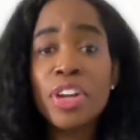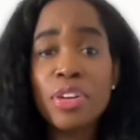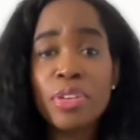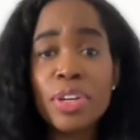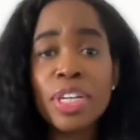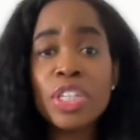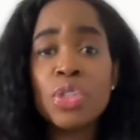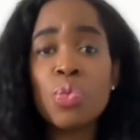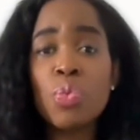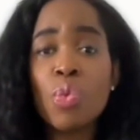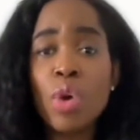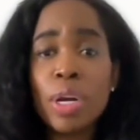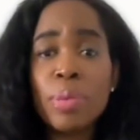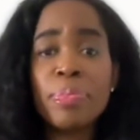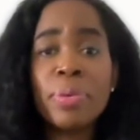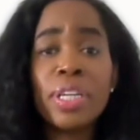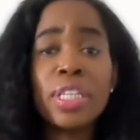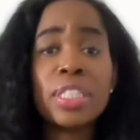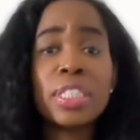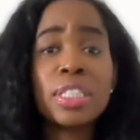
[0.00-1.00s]
there is
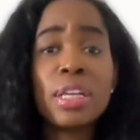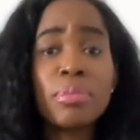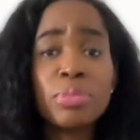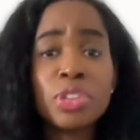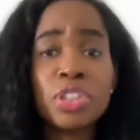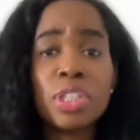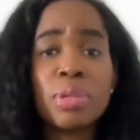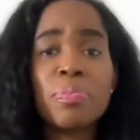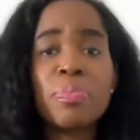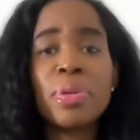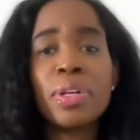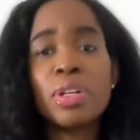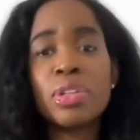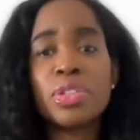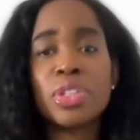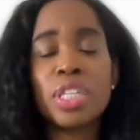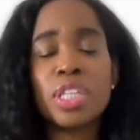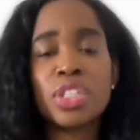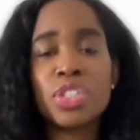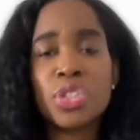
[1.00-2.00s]
one big assumption
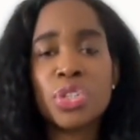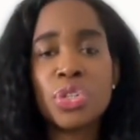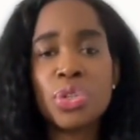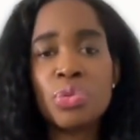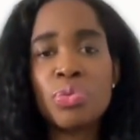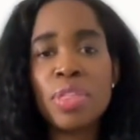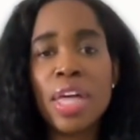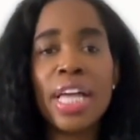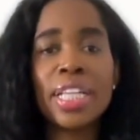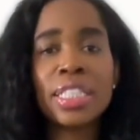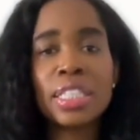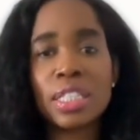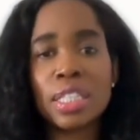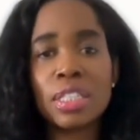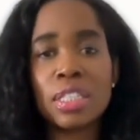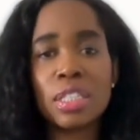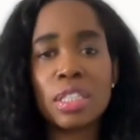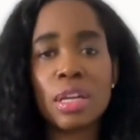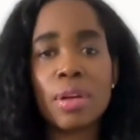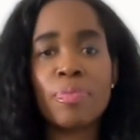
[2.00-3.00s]
built into that
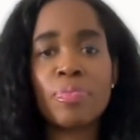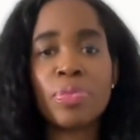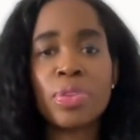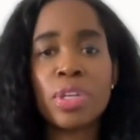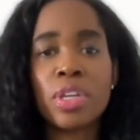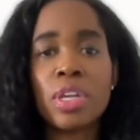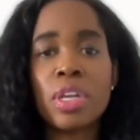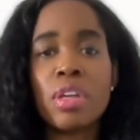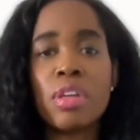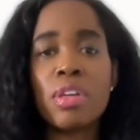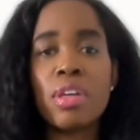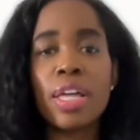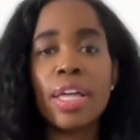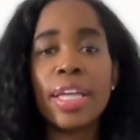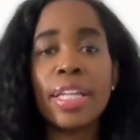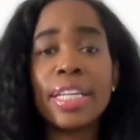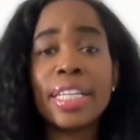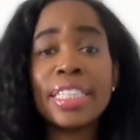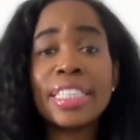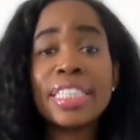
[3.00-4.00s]
system,
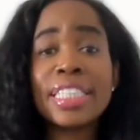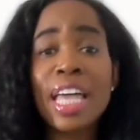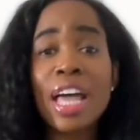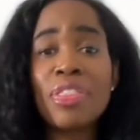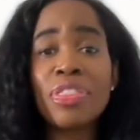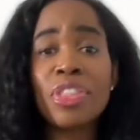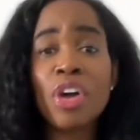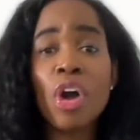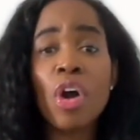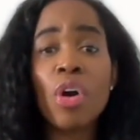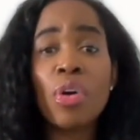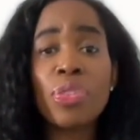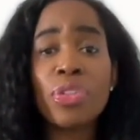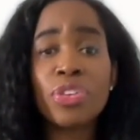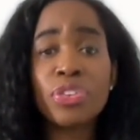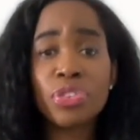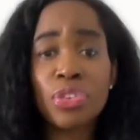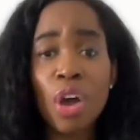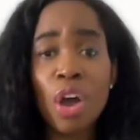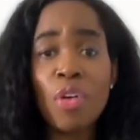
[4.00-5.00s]
and it's that
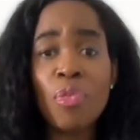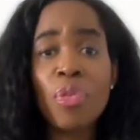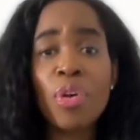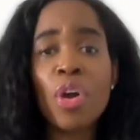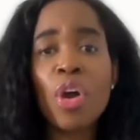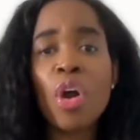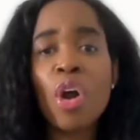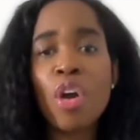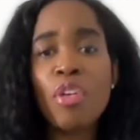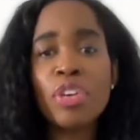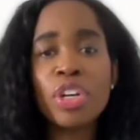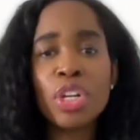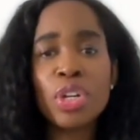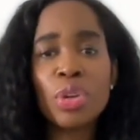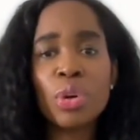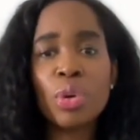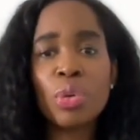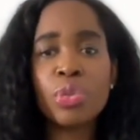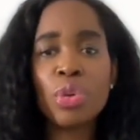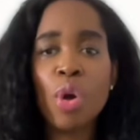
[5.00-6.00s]
the software already
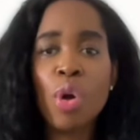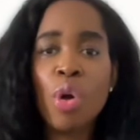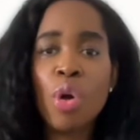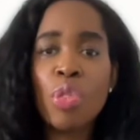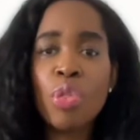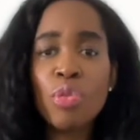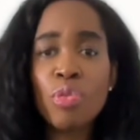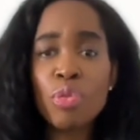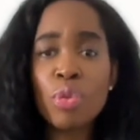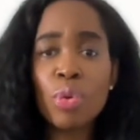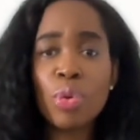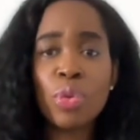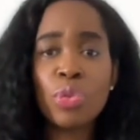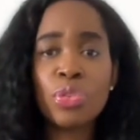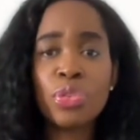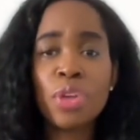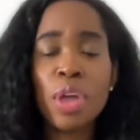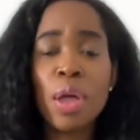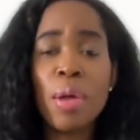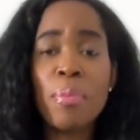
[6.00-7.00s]
knows all the
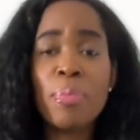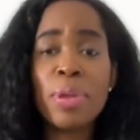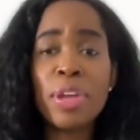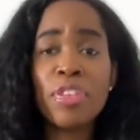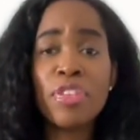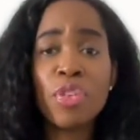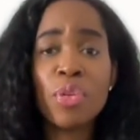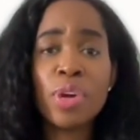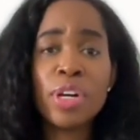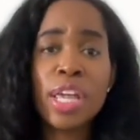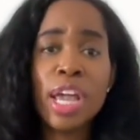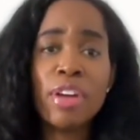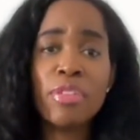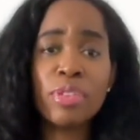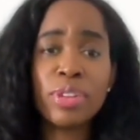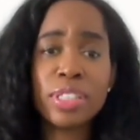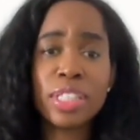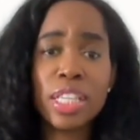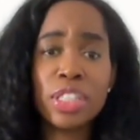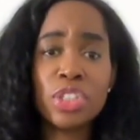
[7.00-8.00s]
rules before it
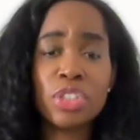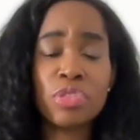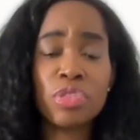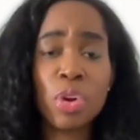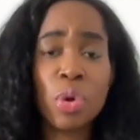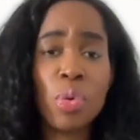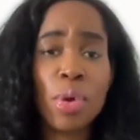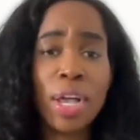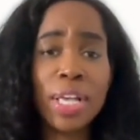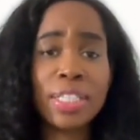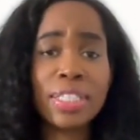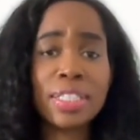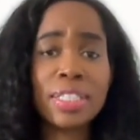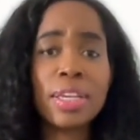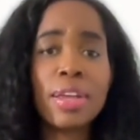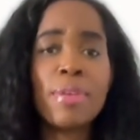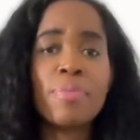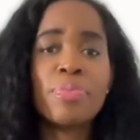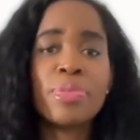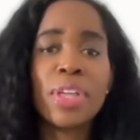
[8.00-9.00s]
ever sends the
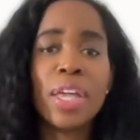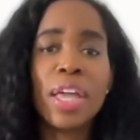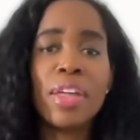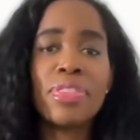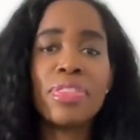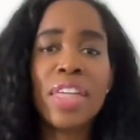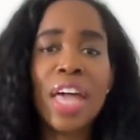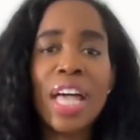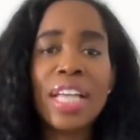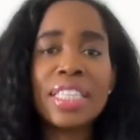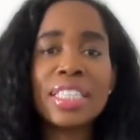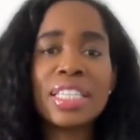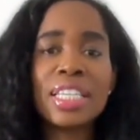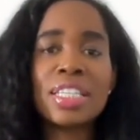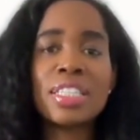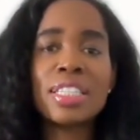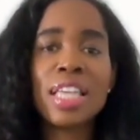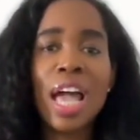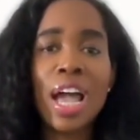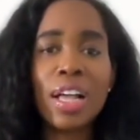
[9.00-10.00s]
request. And that's
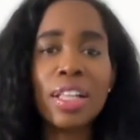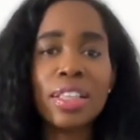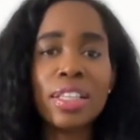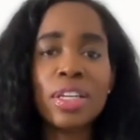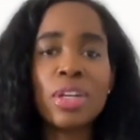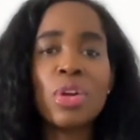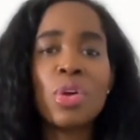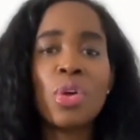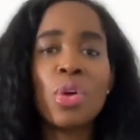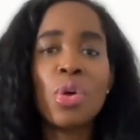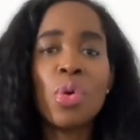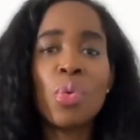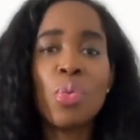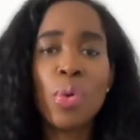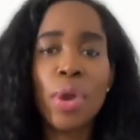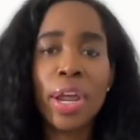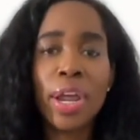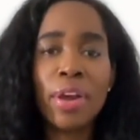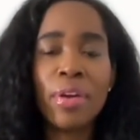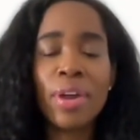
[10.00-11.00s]
exactly
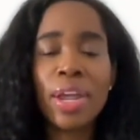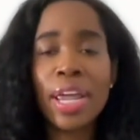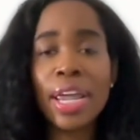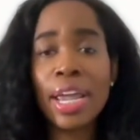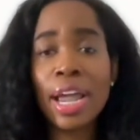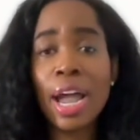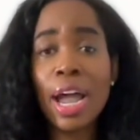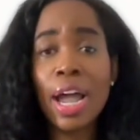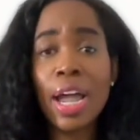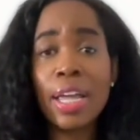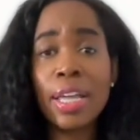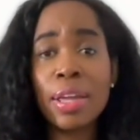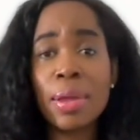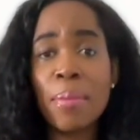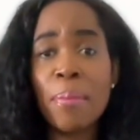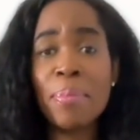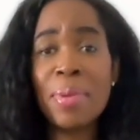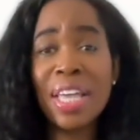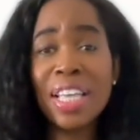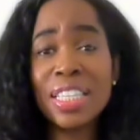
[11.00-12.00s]
where AI
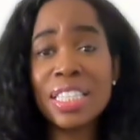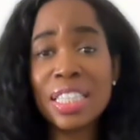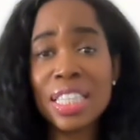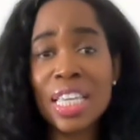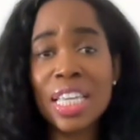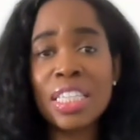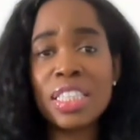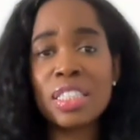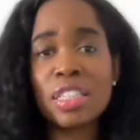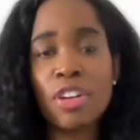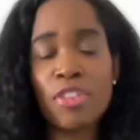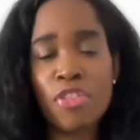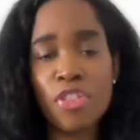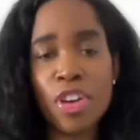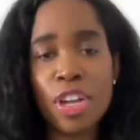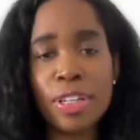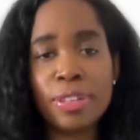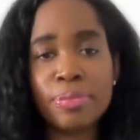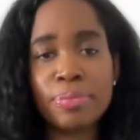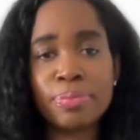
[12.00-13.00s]
makes things
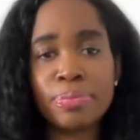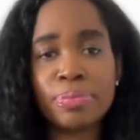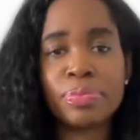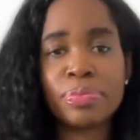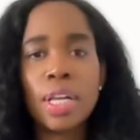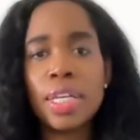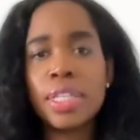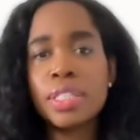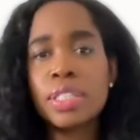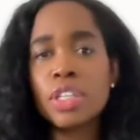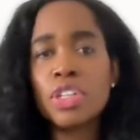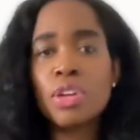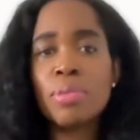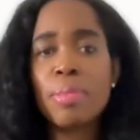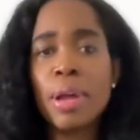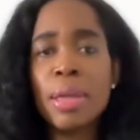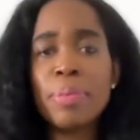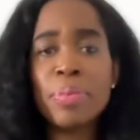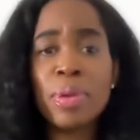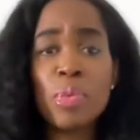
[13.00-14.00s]
different. And so
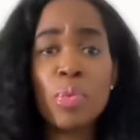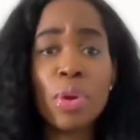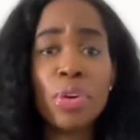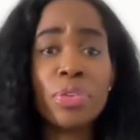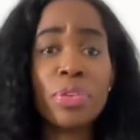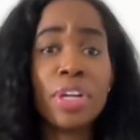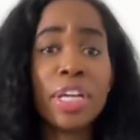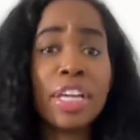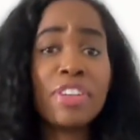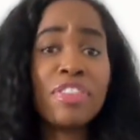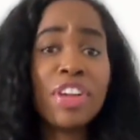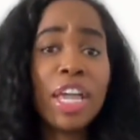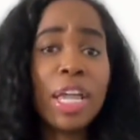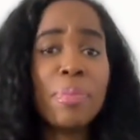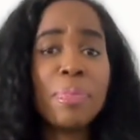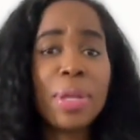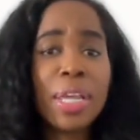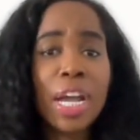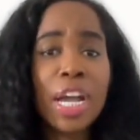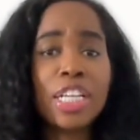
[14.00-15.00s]
you might be wondering, if
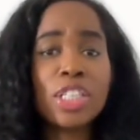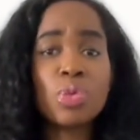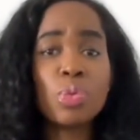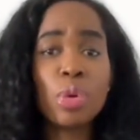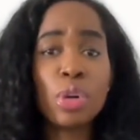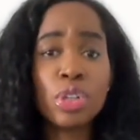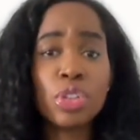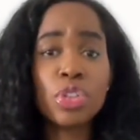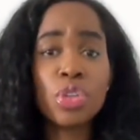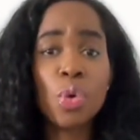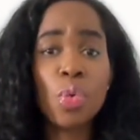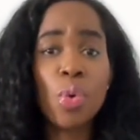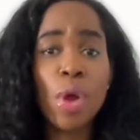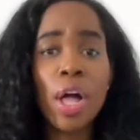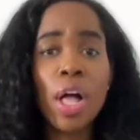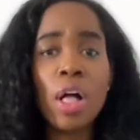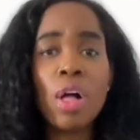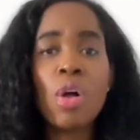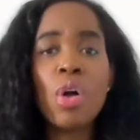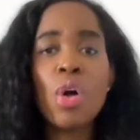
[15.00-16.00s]
APIs work so
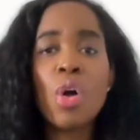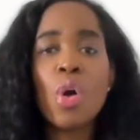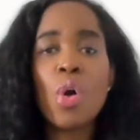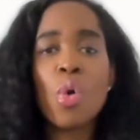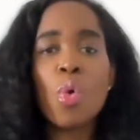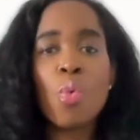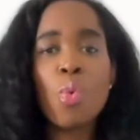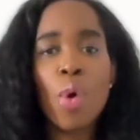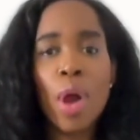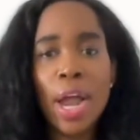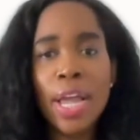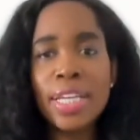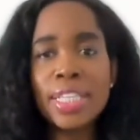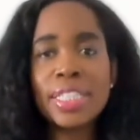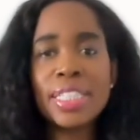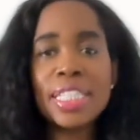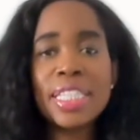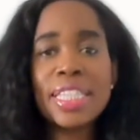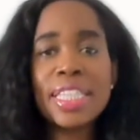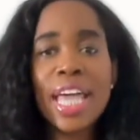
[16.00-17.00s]
well, why
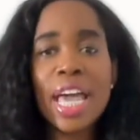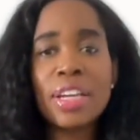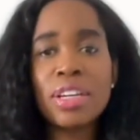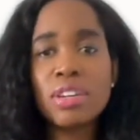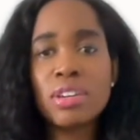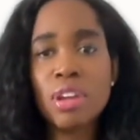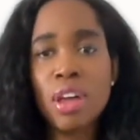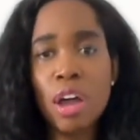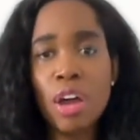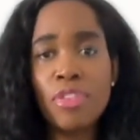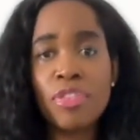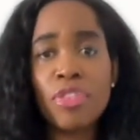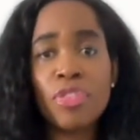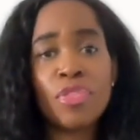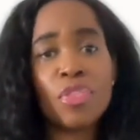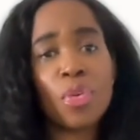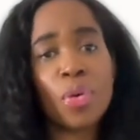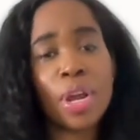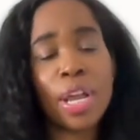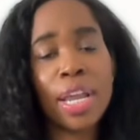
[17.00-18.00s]
isn't that enough
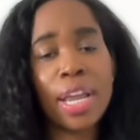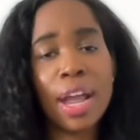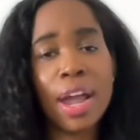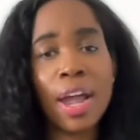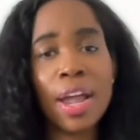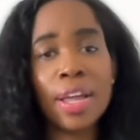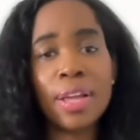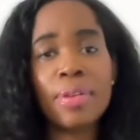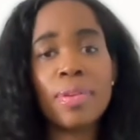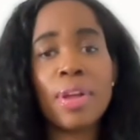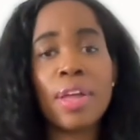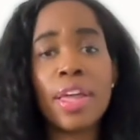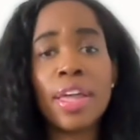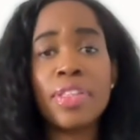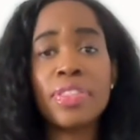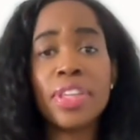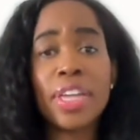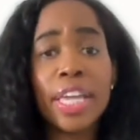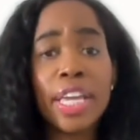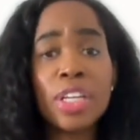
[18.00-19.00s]
for AI?
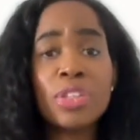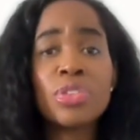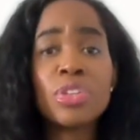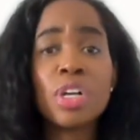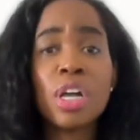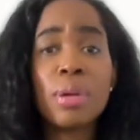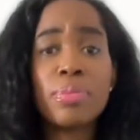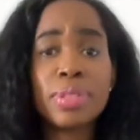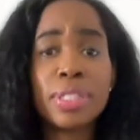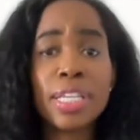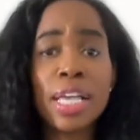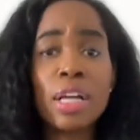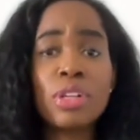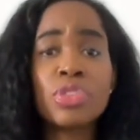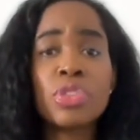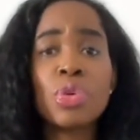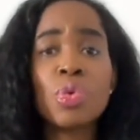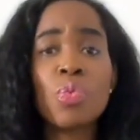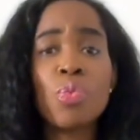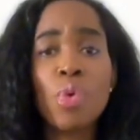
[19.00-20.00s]
And the answer comes
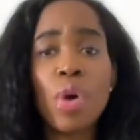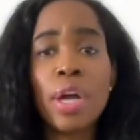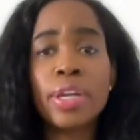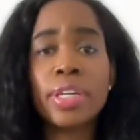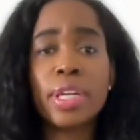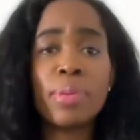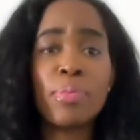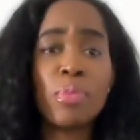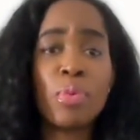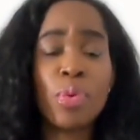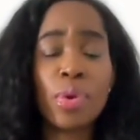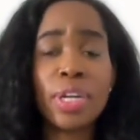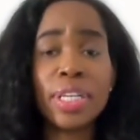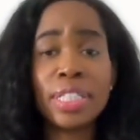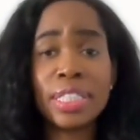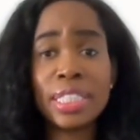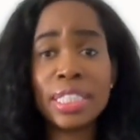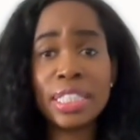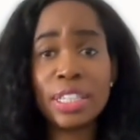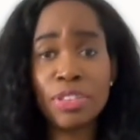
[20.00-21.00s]
down to one
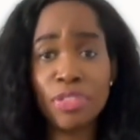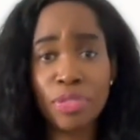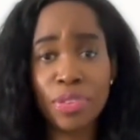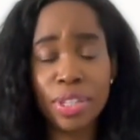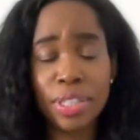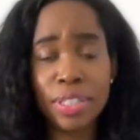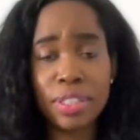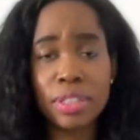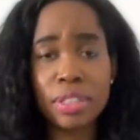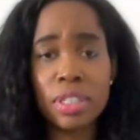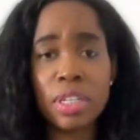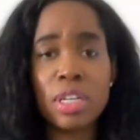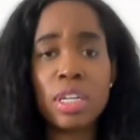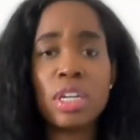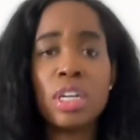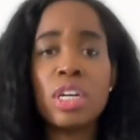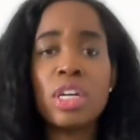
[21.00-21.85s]
important difference.